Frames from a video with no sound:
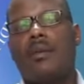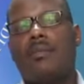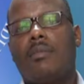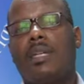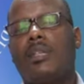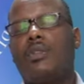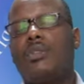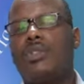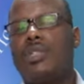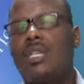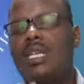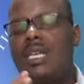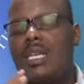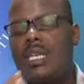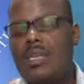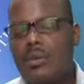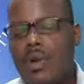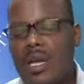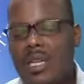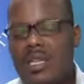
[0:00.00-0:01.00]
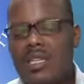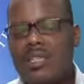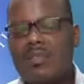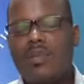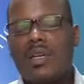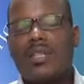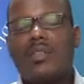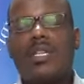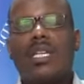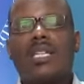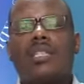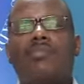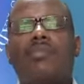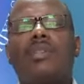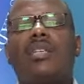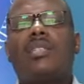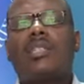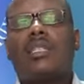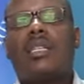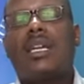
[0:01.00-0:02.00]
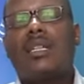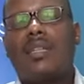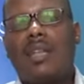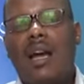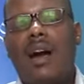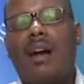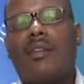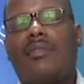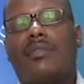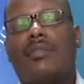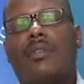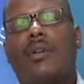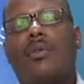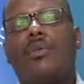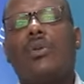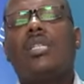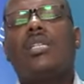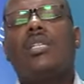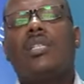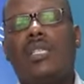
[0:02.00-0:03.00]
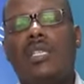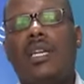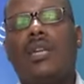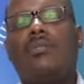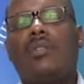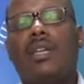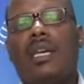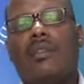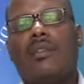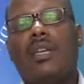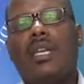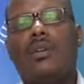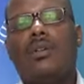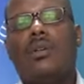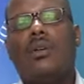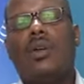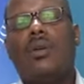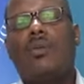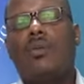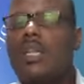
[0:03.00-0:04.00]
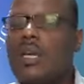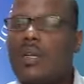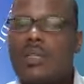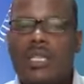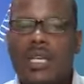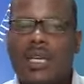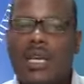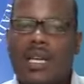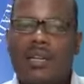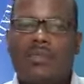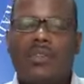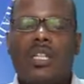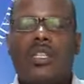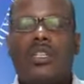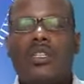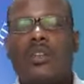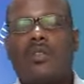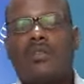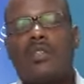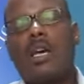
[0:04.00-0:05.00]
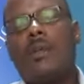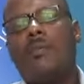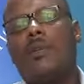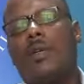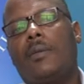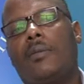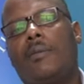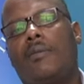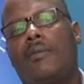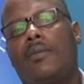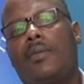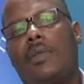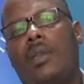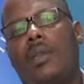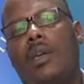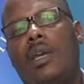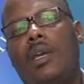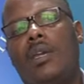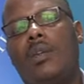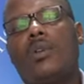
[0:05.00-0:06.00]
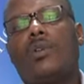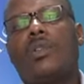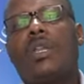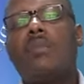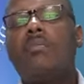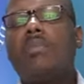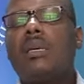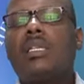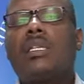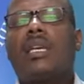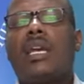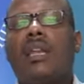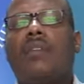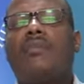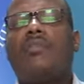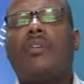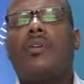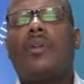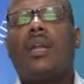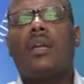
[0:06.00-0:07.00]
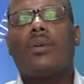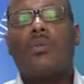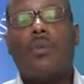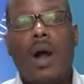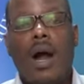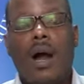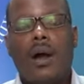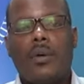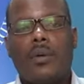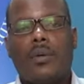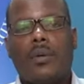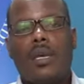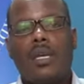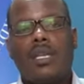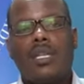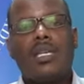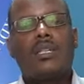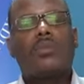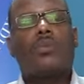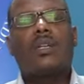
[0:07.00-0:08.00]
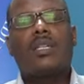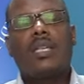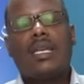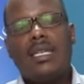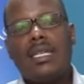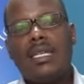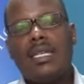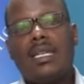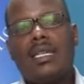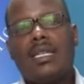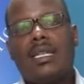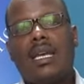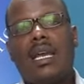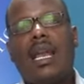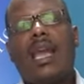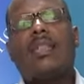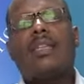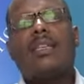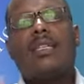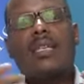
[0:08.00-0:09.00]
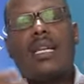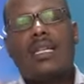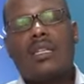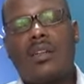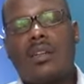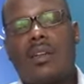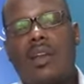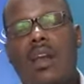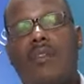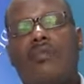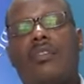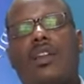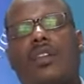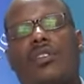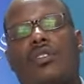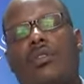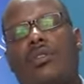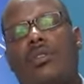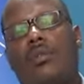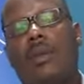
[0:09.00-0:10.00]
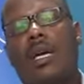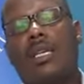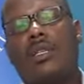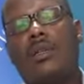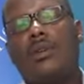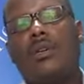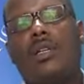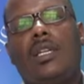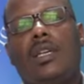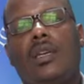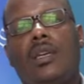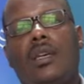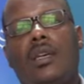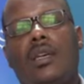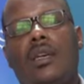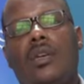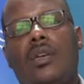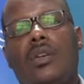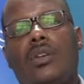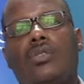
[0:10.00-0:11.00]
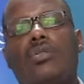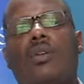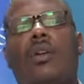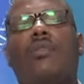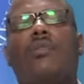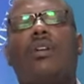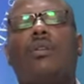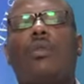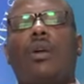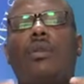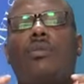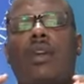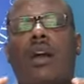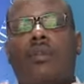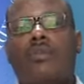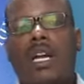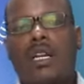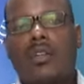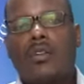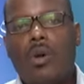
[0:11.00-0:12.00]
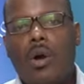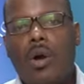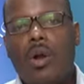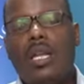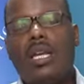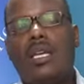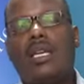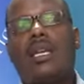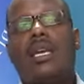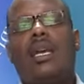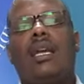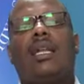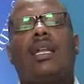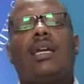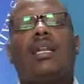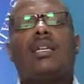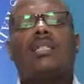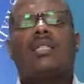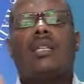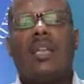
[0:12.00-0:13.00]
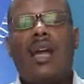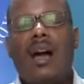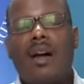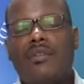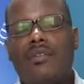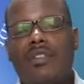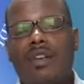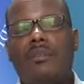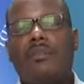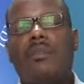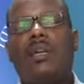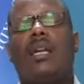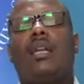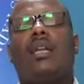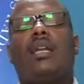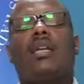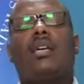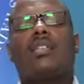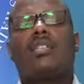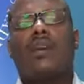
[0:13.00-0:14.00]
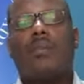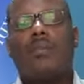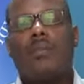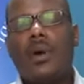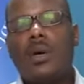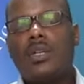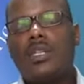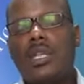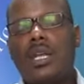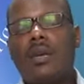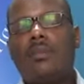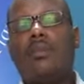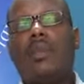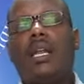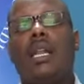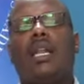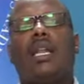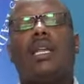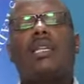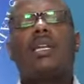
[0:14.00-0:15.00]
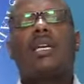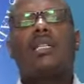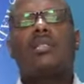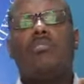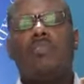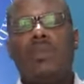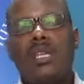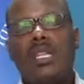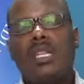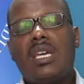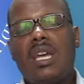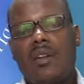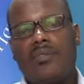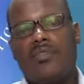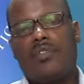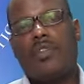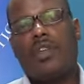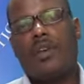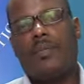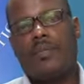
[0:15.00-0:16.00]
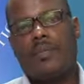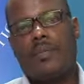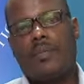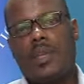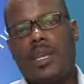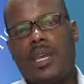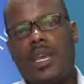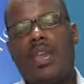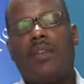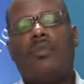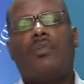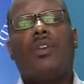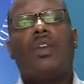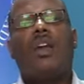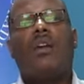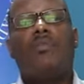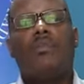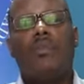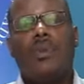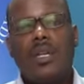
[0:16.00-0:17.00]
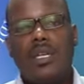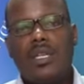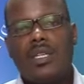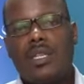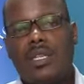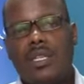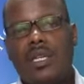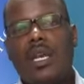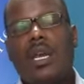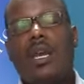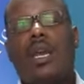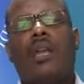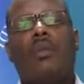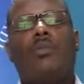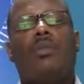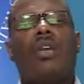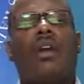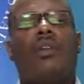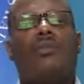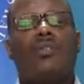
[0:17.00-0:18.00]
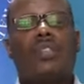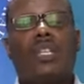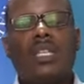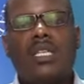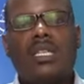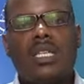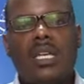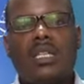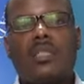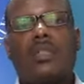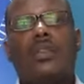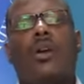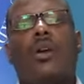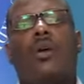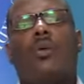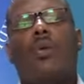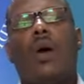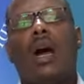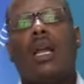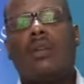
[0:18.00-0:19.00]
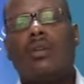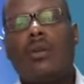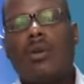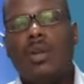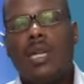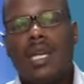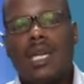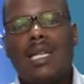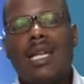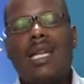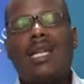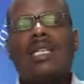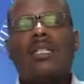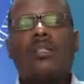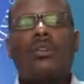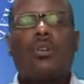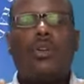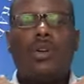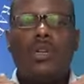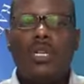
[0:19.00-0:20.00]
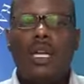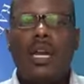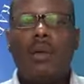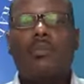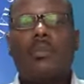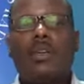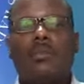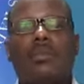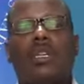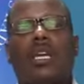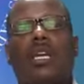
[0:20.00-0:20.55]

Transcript: But you see, when this person experiences that love, which is genuine and real, without taking advantage of someone, you know, they basically feel like, wow, this is what I needed. And they start recovering slowly by slowly. So even when we have alcoholic, let us love them, let us support them, let us be there for them. If we are priests and we have sisters who are alcoholic, that doesn't condemn them.